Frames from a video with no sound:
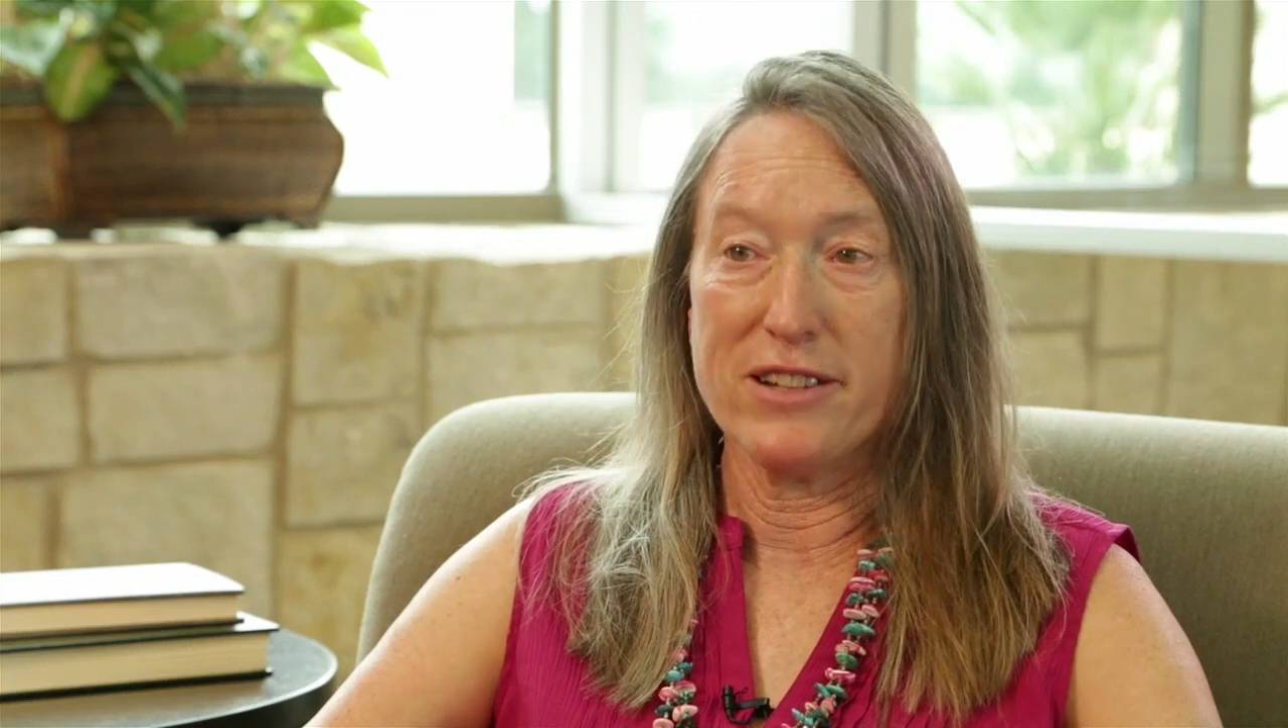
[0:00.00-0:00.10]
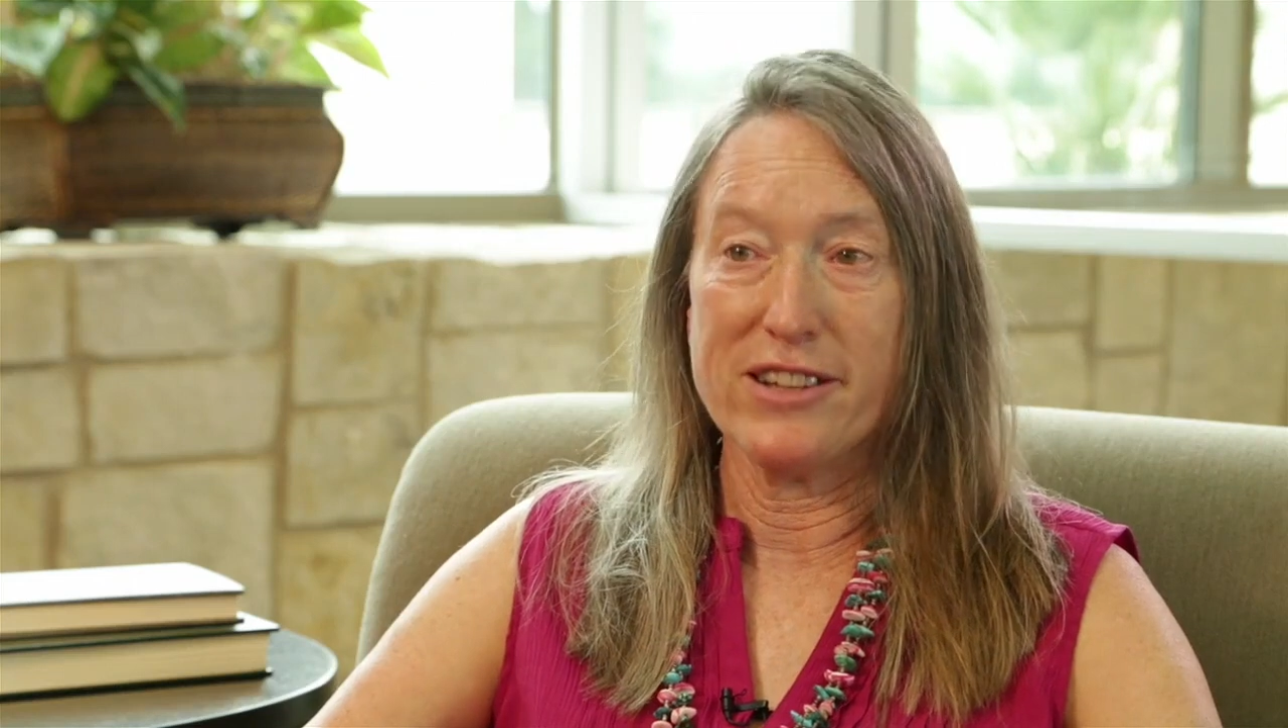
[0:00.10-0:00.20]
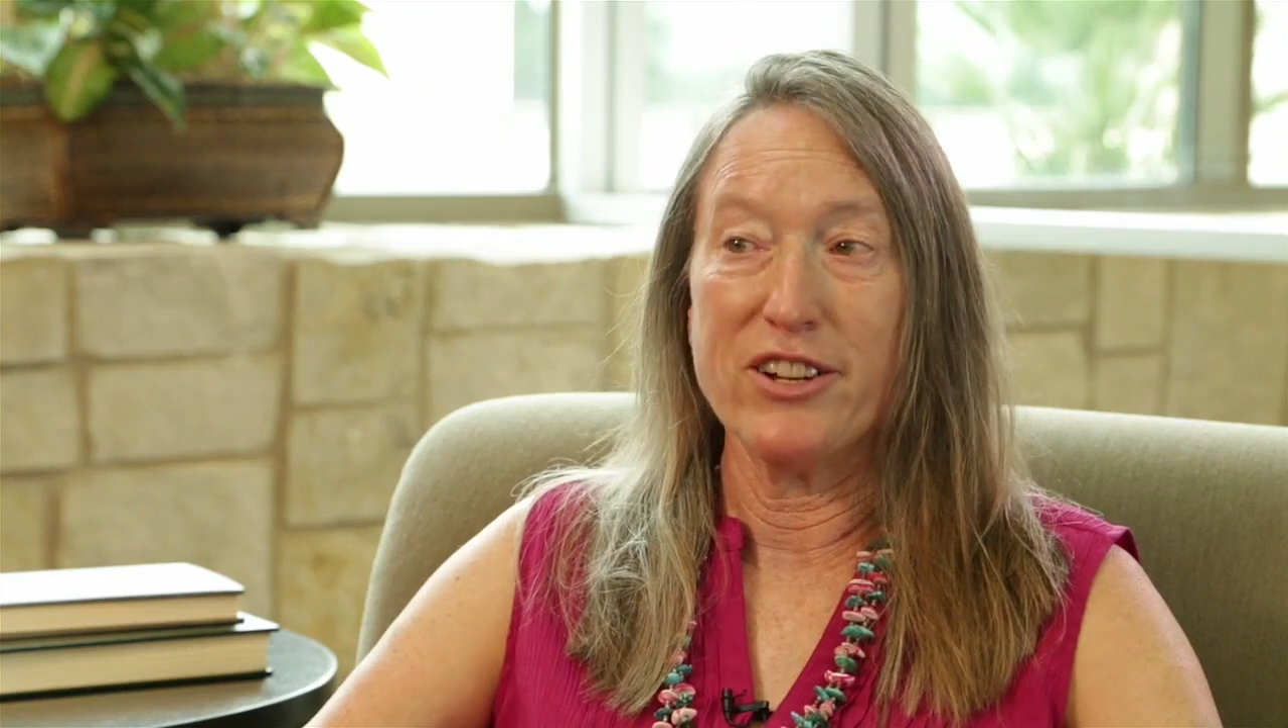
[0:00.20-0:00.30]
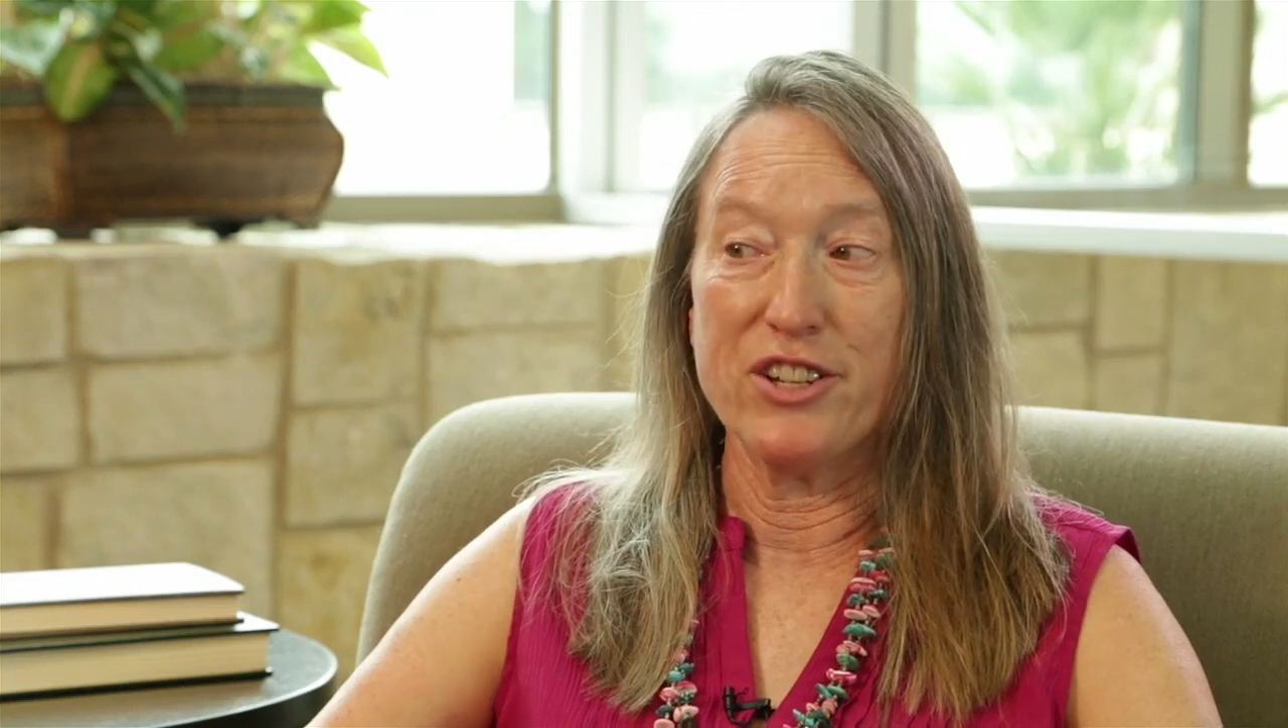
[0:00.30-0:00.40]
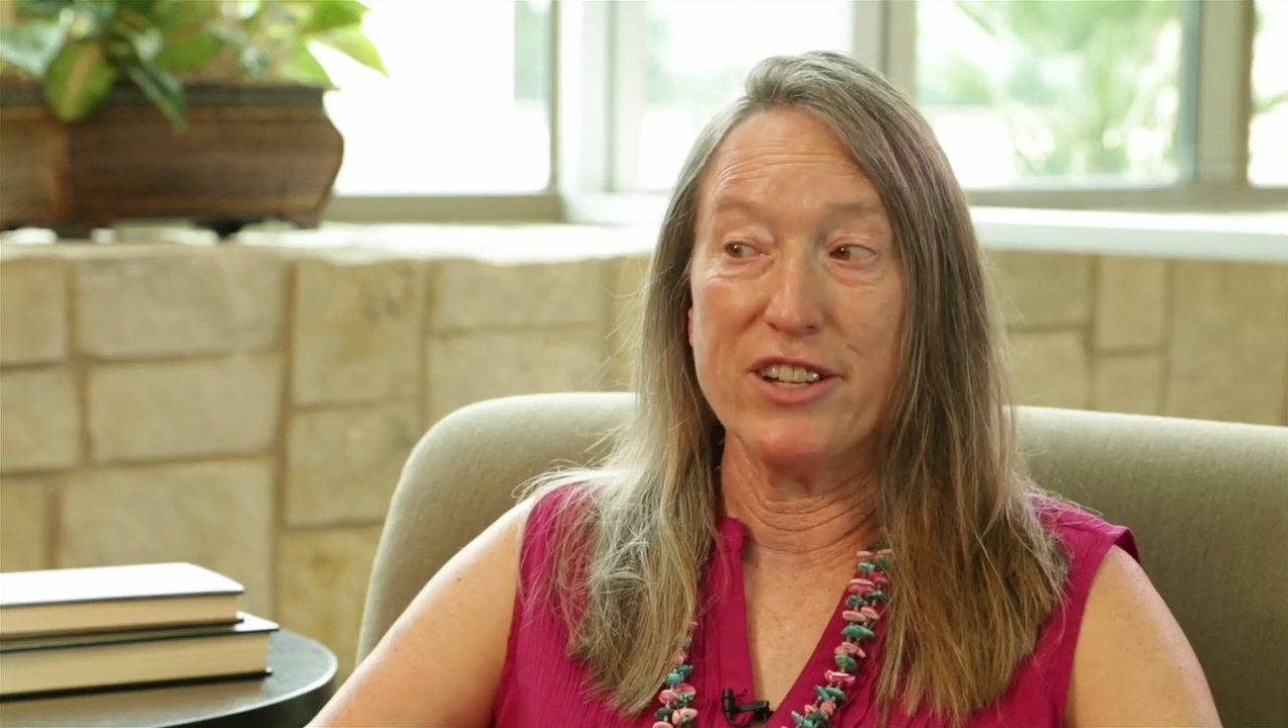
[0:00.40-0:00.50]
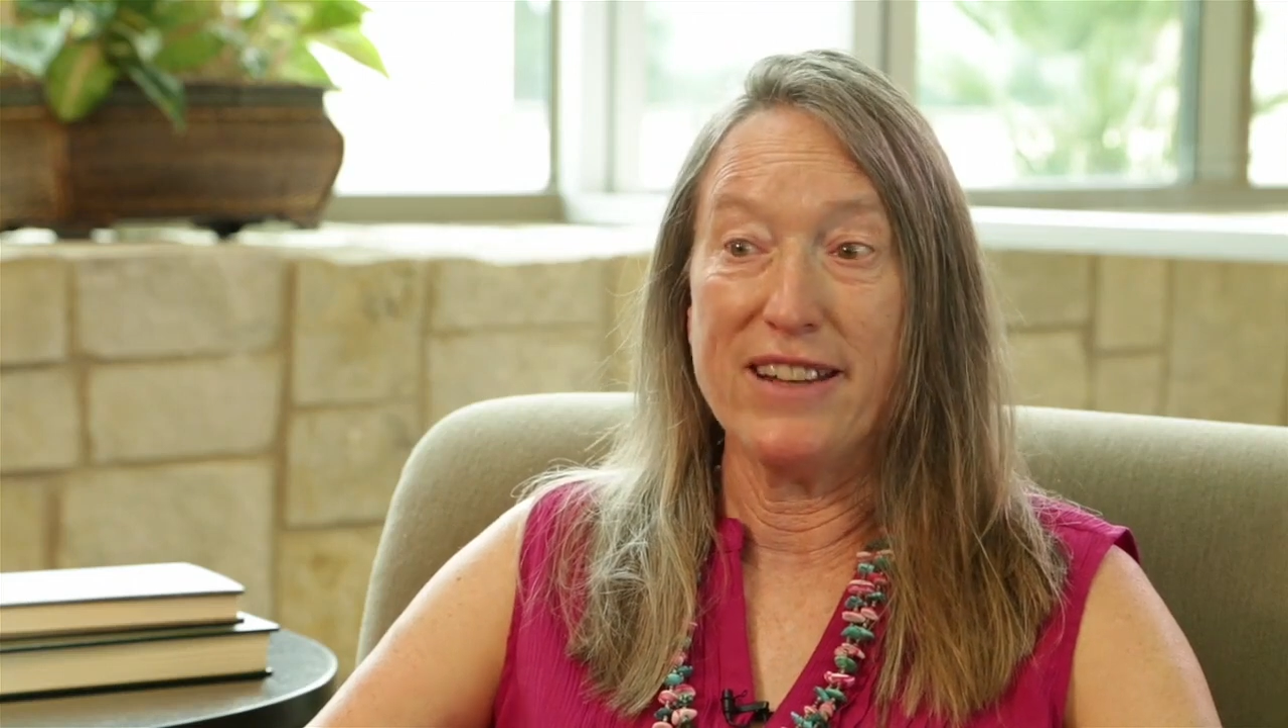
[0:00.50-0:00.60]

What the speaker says: is because she